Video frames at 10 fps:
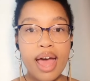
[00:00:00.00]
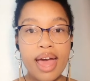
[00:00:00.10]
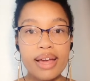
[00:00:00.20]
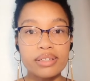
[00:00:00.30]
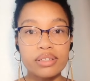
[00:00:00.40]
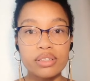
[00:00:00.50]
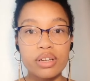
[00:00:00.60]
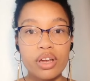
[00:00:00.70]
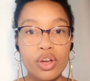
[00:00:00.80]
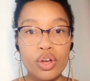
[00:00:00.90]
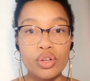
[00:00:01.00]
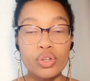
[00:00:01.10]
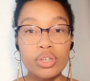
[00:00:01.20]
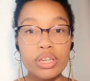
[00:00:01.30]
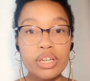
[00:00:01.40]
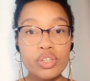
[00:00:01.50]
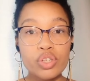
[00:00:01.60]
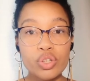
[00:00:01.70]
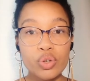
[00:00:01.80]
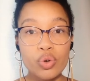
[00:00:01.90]
and you need
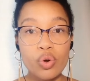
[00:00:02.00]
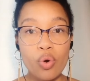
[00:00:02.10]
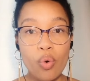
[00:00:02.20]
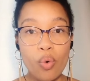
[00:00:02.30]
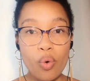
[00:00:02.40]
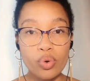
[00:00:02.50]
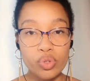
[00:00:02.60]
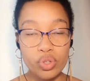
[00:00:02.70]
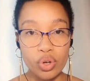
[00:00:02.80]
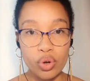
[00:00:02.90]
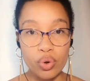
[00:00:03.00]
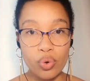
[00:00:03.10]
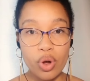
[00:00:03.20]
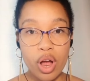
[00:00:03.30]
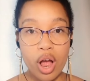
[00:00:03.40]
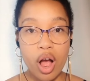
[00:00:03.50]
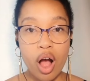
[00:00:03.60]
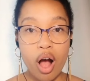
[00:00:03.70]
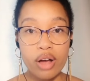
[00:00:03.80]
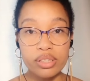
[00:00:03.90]
to also
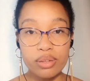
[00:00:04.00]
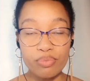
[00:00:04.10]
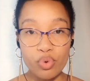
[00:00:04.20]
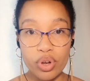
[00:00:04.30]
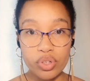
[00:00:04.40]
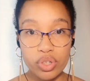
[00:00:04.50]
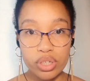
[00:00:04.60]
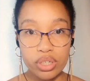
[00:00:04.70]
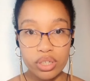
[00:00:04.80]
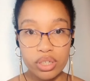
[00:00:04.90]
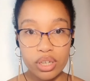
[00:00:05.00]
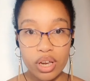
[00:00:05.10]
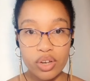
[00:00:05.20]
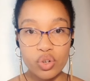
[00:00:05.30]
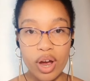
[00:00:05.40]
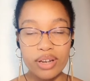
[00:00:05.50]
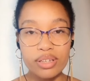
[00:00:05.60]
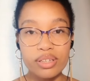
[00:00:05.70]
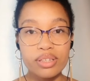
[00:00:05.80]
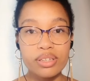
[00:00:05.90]
ask them questions to
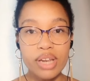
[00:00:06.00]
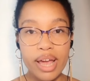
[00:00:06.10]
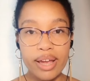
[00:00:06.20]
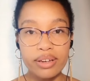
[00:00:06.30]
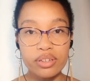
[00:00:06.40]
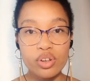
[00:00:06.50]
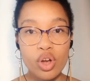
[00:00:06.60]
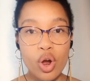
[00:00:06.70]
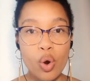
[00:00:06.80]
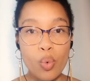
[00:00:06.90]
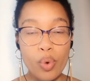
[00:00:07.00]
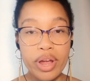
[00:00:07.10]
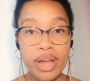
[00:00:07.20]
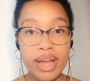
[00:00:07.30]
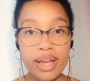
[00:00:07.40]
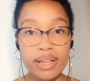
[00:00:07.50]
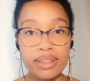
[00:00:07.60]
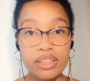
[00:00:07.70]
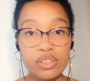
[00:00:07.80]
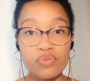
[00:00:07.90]
understand where
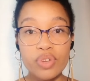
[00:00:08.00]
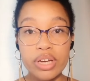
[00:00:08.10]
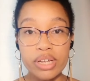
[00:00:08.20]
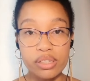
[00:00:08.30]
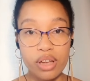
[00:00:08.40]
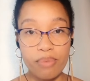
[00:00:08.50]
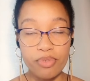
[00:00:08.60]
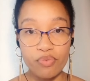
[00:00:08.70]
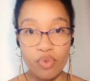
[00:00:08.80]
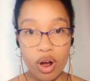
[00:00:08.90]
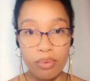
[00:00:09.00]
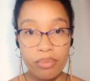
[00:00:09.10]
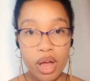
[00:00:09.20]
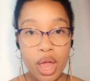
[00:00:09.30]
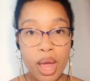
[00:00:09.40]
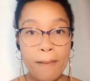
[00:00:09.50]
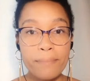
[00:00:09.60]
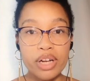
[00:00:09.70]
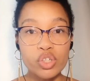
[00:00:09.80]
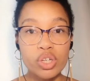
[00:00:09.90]
this fear is coming from.
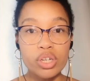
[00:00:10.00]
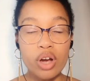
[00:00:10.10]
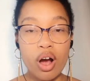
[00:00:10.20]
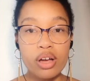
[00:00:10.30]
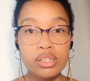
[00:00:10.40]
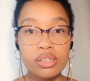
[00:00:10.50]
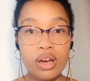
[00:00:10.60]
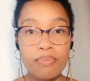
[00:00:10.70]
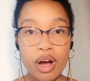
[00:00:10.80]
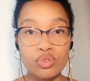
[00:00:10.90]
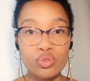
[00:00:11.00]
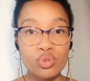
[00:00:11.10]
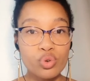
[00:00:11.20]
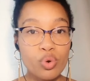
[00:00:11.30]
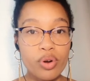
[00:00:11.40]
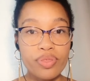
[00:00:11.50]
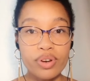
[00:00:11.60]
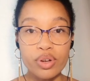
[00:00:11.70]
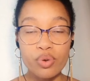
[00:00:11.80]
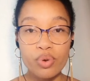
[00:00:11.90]
But you ask about two or
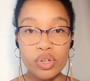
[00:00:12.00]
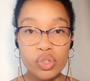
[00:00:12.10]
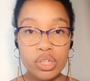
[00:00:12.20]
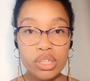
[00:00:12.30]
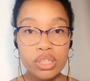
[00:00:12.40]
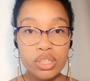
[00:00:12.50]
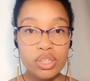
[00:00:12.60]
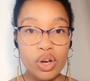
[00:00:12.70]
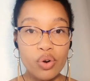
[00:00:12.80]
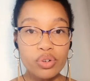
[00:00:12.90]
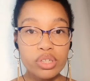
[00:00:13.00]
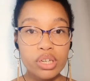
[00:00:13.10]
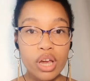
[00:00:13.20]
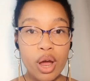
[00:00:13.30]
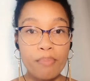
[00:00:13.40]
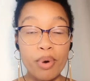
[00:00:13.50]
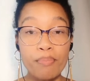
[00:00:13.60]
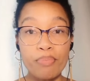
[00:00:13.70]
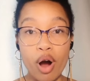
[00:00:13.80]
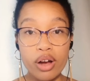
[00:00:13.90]
three questions. Don't
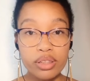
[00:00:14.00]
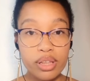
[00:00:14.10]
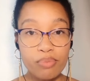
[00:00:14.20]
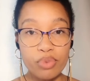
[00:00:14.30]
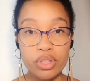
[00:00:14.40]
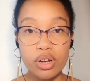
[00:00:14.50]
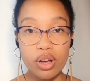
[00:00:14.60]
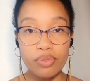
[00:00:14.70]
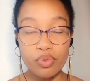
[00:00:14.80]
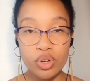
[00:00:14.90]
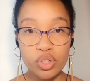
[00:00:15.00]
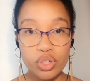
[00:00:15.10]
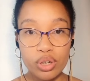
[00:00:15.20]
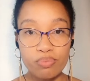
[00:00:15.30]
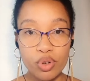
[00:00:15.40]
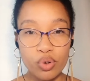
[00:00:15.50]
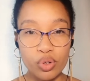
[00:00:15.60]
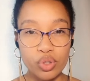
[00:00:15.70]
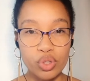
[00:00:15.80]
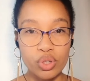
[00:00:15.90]
bombard them with a lot of questions
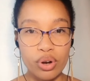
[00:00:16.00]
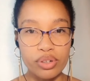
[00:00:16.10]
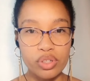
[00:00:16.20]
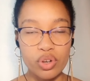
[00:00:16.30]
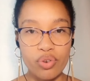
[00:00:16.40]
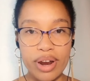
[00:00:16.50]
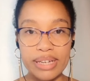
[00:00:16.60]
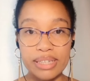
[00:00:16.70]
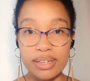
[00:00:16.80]
because you're going to create